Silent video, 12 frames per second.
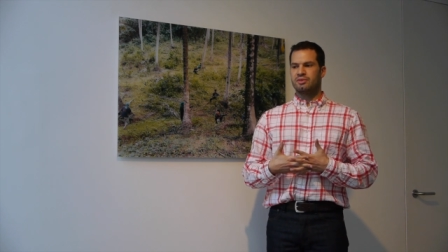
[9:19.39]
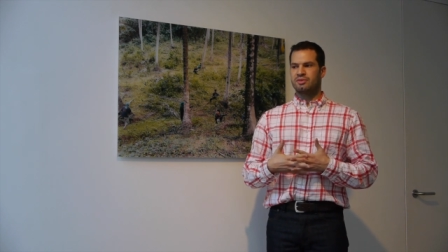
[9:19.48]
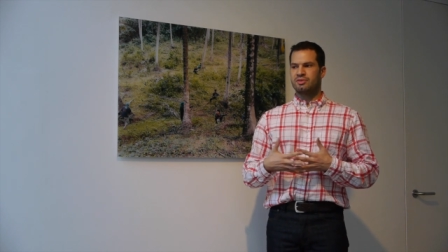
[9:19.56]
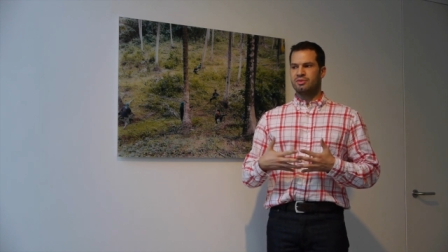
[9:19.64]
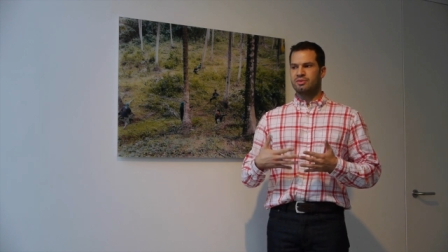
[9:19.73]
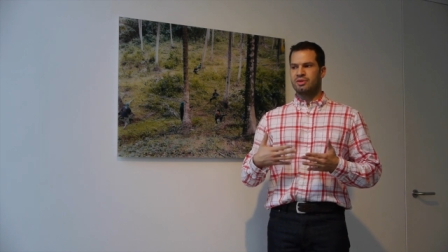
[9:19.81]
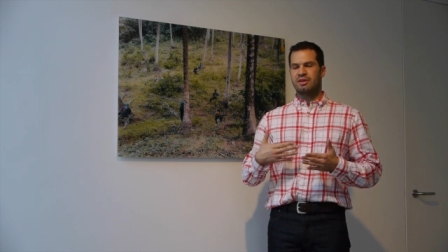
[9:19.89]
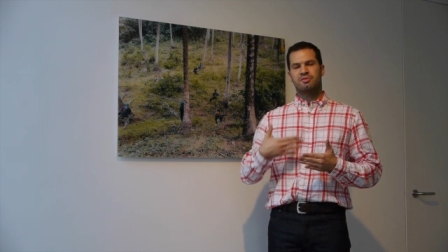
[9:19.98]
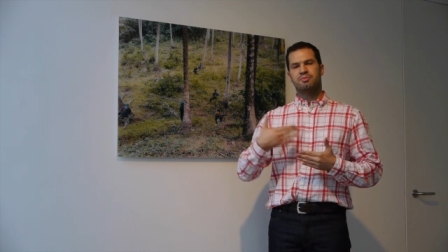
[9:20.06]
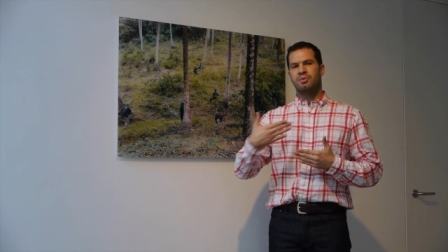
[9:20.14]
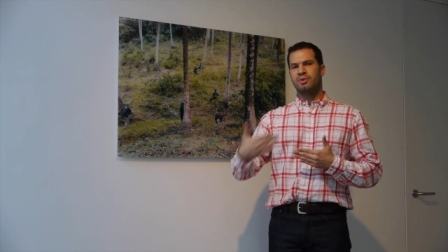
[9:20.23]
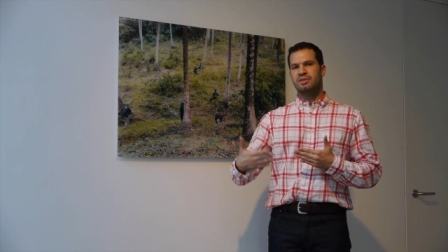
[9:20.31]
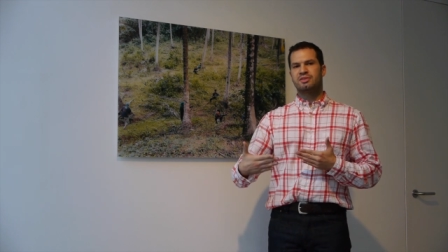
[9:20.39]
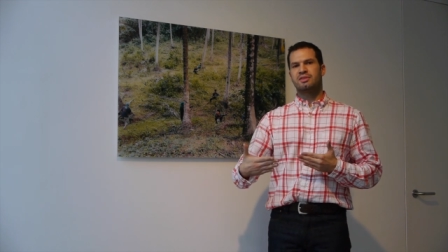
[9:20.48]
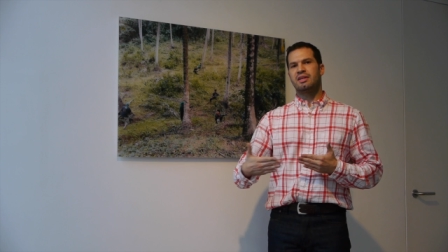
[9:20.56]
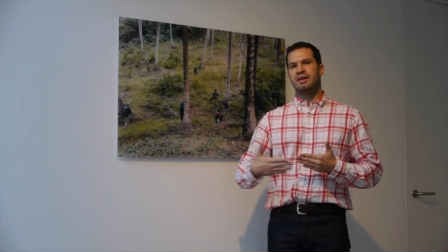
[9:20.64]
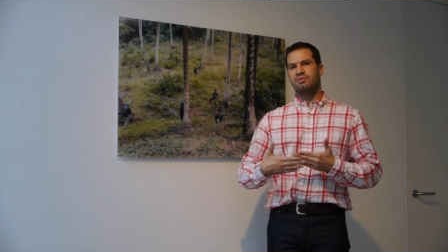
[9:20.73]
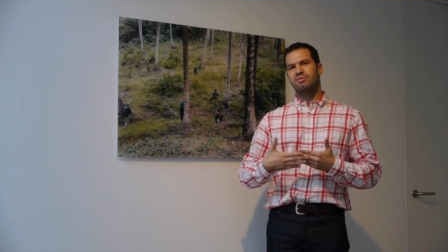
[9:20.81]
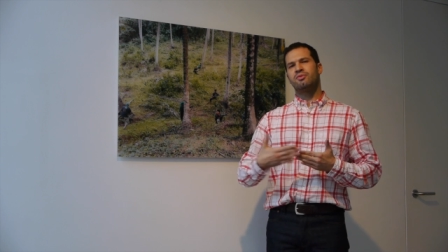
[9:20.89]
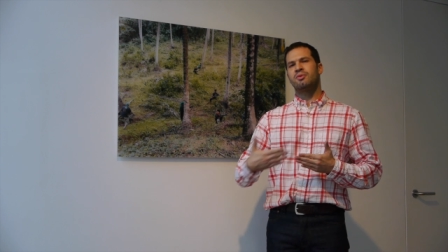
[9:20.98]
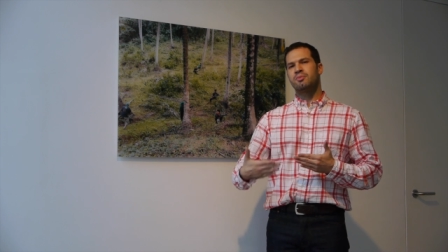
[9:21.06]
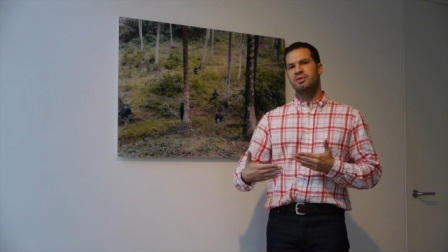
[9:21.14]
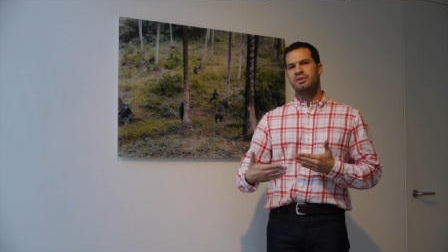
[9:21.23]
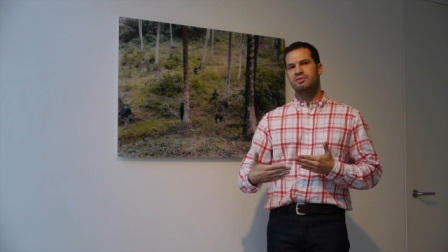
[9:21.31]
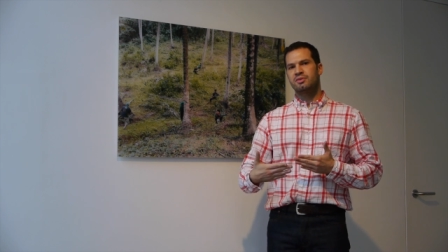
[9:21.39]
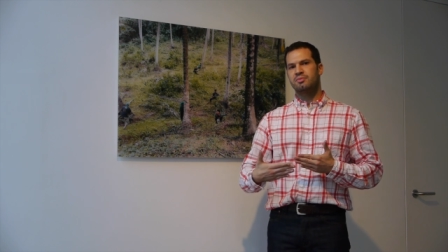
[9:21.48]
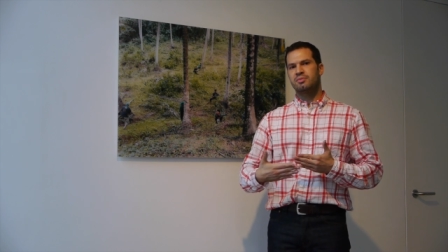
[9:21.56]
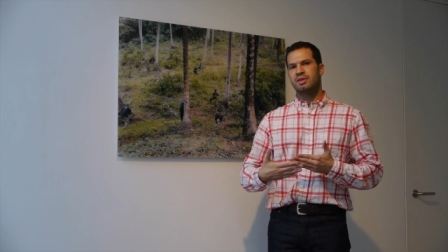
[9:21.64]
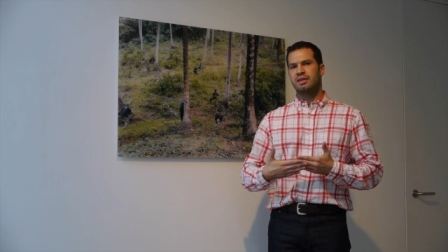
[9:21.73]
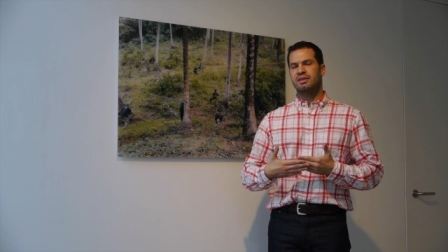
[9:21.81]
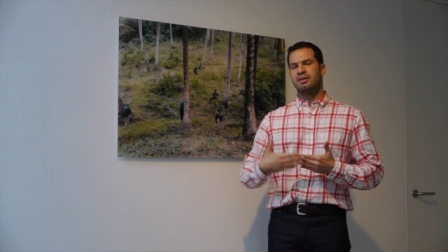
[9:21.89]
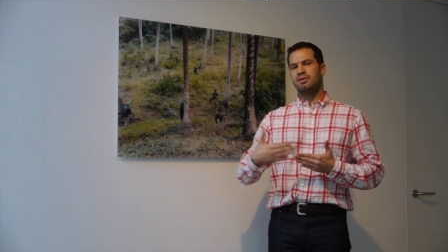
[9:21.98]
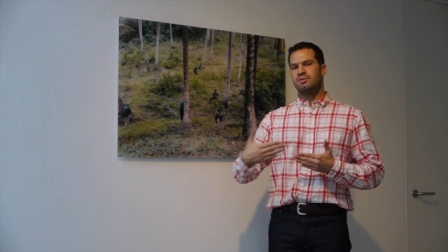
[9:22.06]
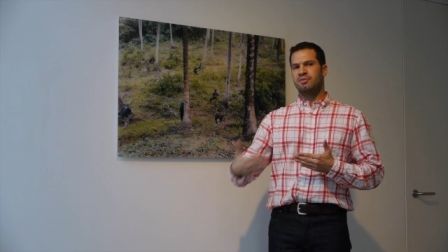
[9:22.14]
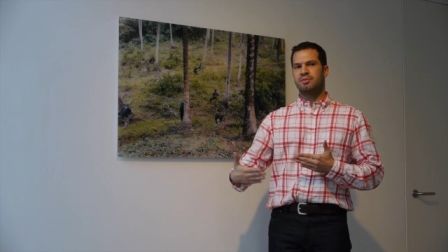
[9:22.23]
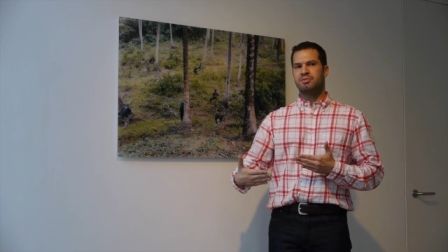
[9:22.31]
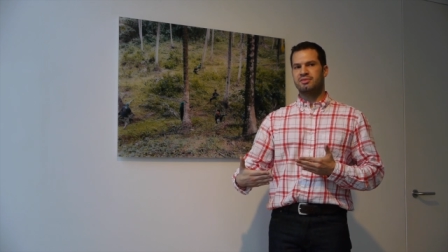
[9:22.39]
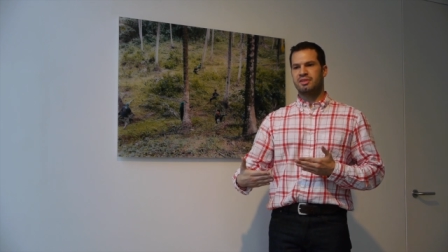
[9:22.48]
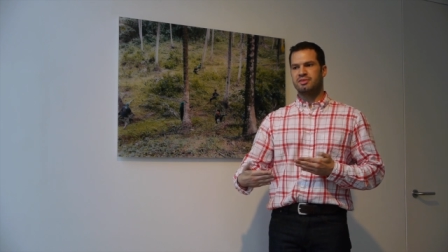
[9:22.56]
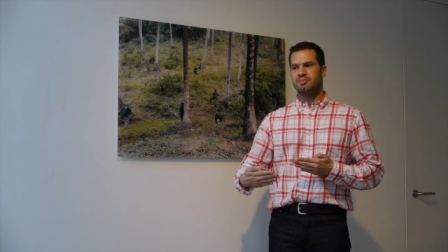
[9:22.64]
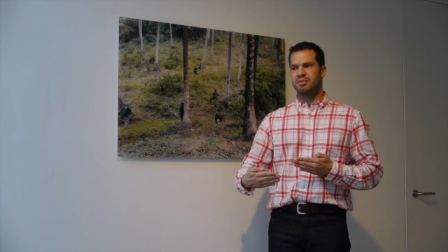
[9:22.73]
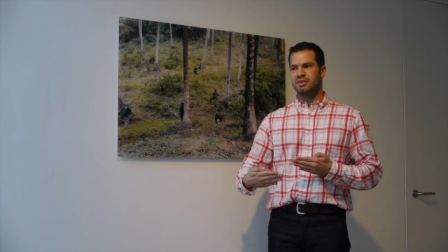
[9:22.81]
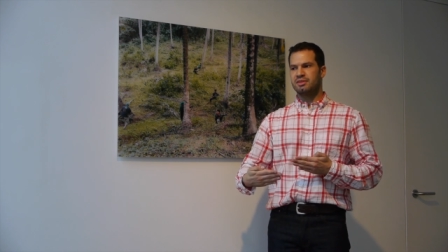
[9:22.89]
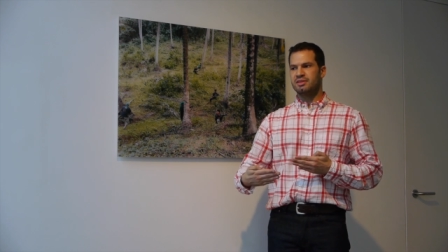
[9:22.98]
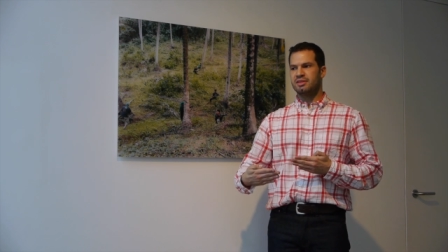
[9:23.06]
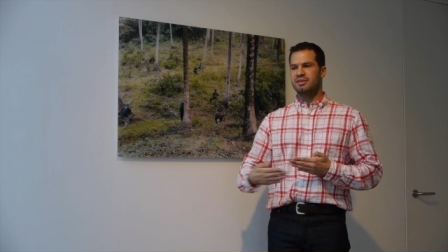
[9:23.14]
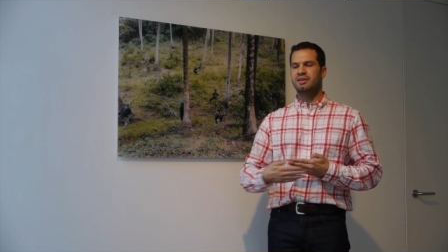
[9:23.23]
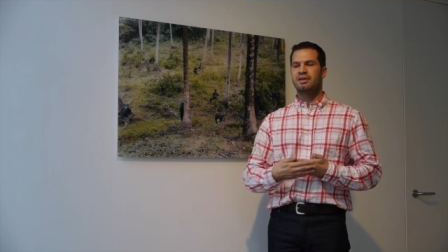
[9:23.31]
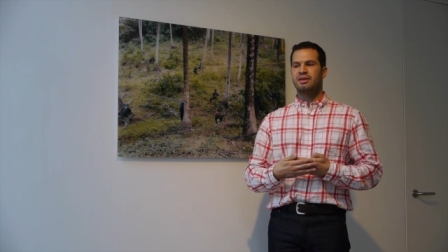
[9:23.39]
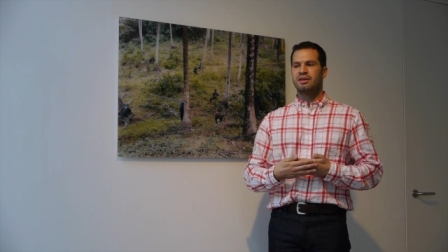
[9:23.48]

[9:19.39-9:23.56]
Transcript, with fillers: to kind of point to that formalism and that unrepresentability.